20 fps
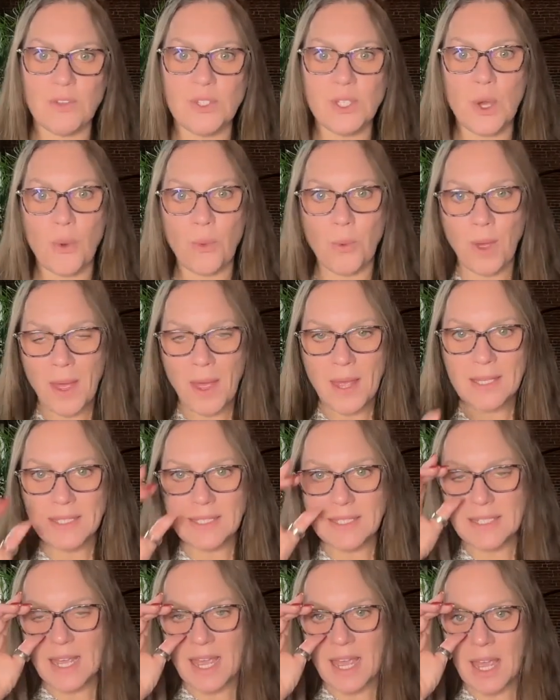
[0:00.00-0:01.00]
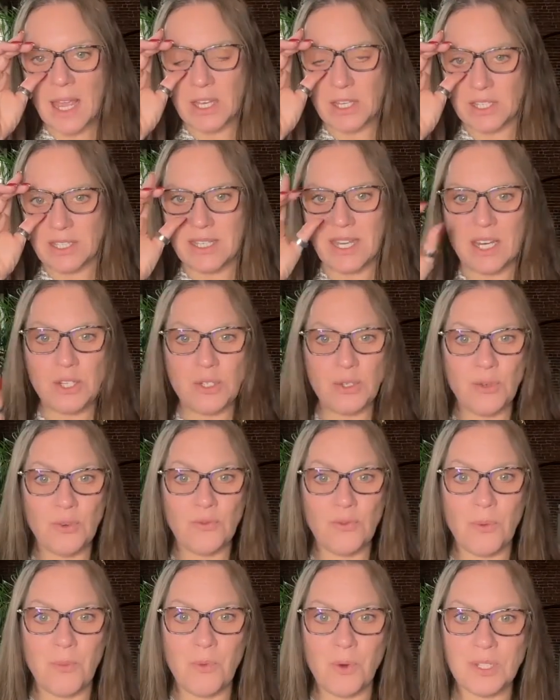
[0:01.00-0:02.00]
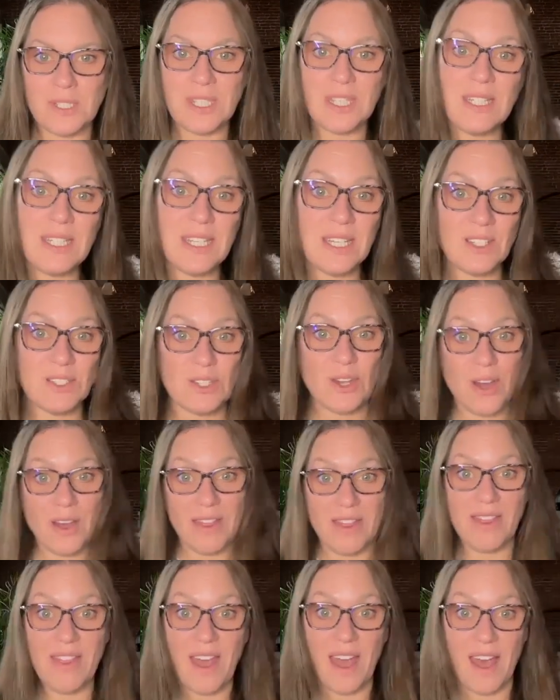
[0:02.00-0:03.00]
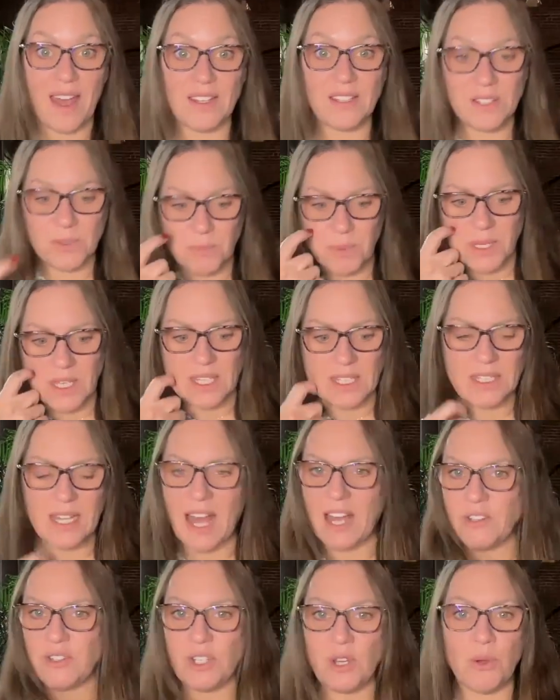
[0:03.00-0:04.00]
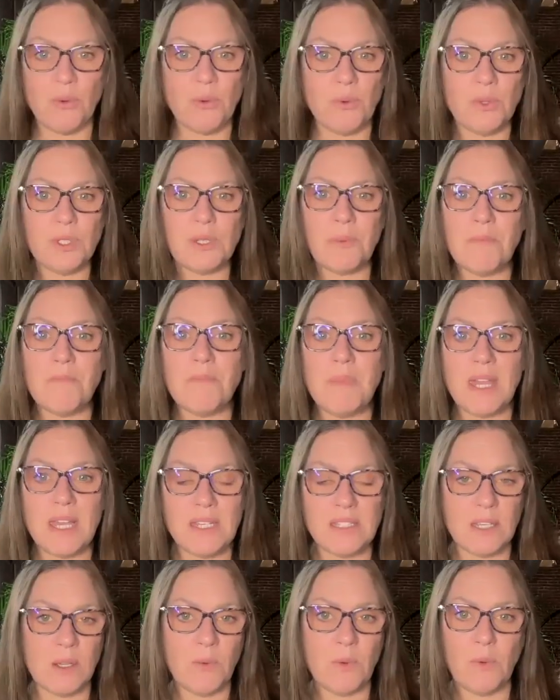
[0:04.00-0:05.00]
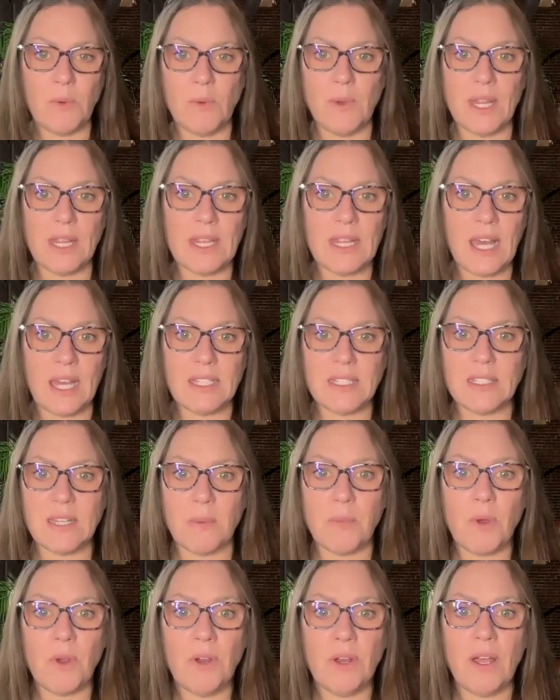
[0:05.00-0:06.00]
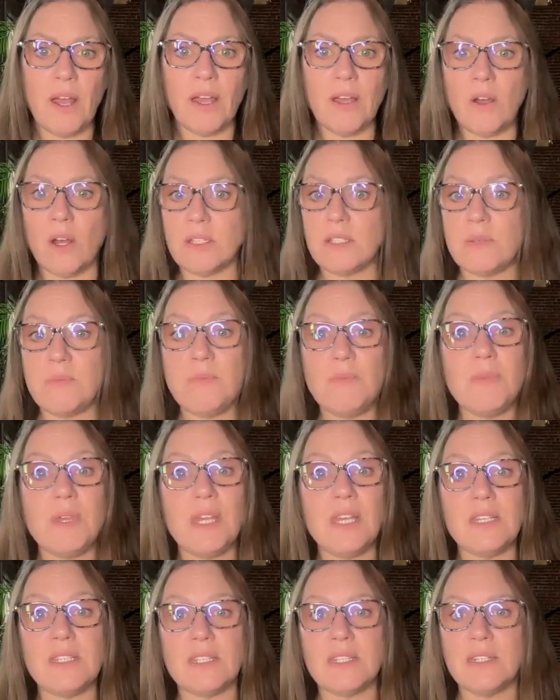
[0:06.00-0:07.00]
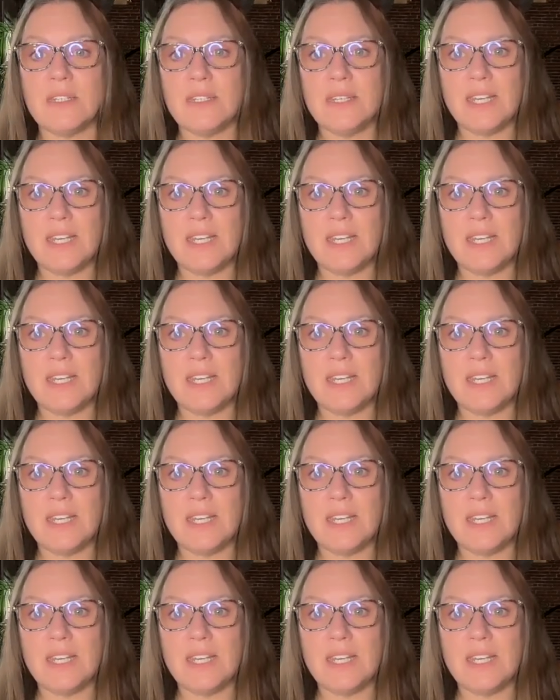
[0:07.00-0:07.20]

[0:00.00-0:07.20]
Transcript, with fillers: So stay stay tuned for more details on that because last year was amazing when we went last summer and got to meet